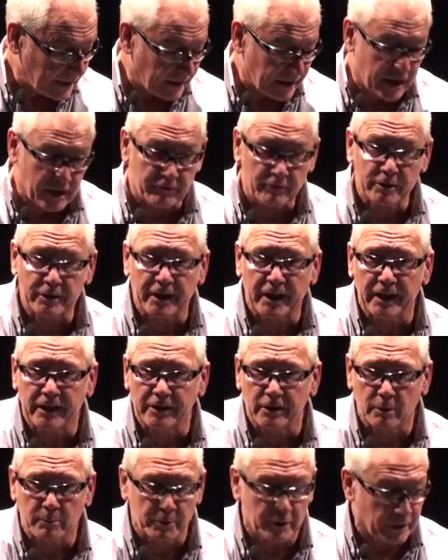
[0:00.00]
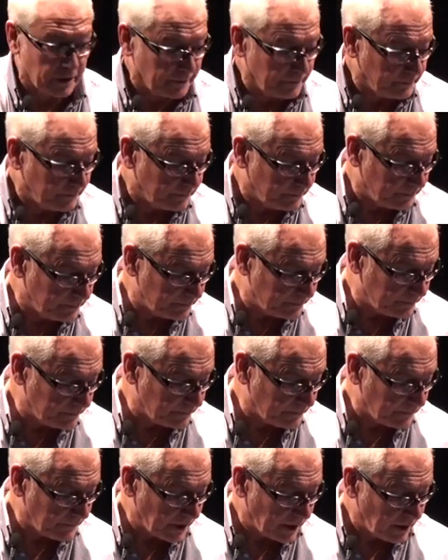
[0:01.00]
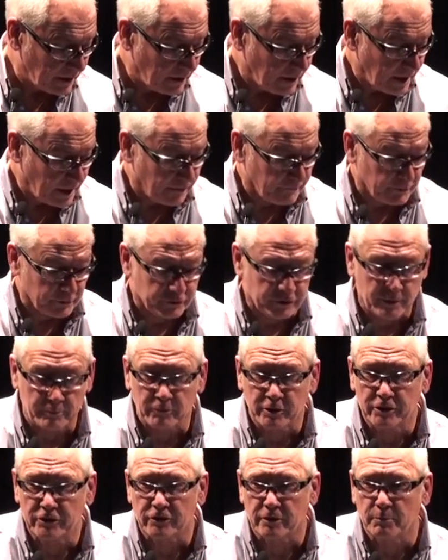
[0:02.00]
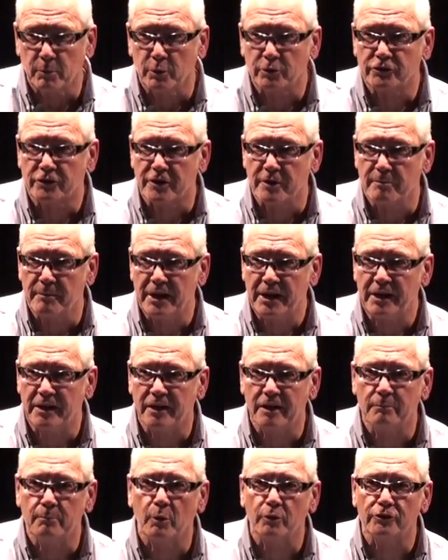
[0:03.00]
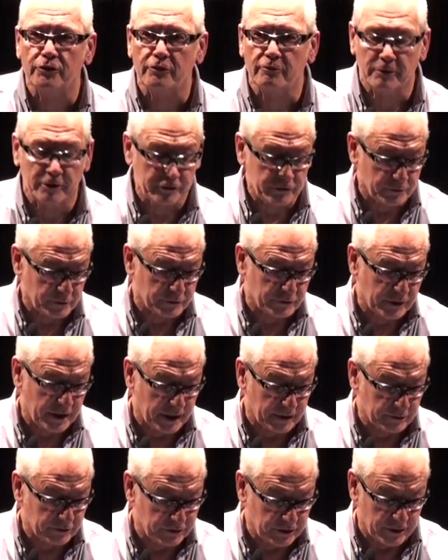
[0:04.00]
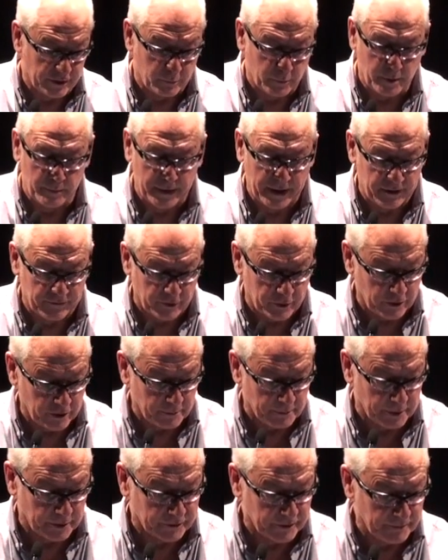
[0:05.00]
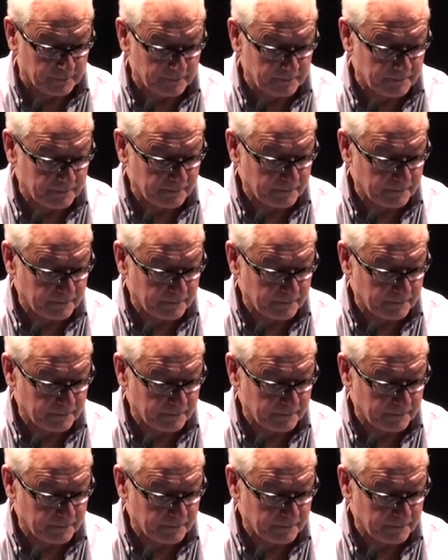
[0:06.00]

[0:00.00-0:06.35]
every day in Alberta. And for some reason, most of the media and most of the rest of us can't see them. We may have heard about them.